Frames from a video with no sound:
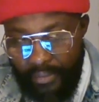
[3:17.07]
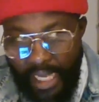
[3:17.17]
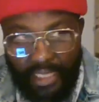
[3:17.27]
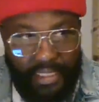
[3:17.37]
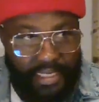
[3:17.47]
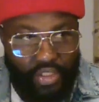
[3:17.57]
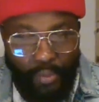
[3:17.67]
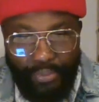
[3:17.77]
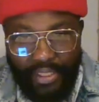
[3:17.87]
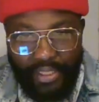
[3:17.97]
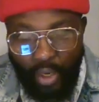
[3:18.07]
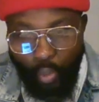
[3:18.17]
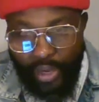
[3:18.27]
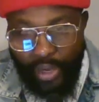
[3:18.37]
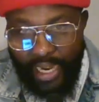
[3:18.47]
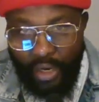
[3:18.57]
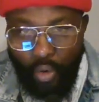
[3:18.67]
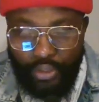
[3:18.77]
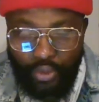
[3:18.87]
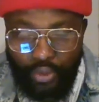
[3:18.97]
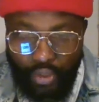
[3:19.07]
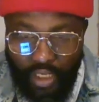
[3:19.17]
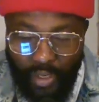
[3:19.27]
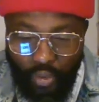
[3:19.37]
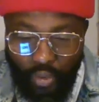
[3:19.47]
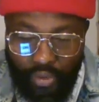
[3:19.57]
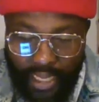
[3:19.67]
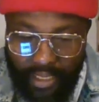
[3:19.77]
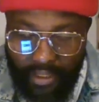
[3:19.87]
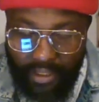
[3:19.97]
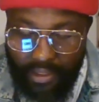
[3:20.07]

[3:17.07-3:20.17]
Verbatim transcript: And that is something that we are going to talk about today.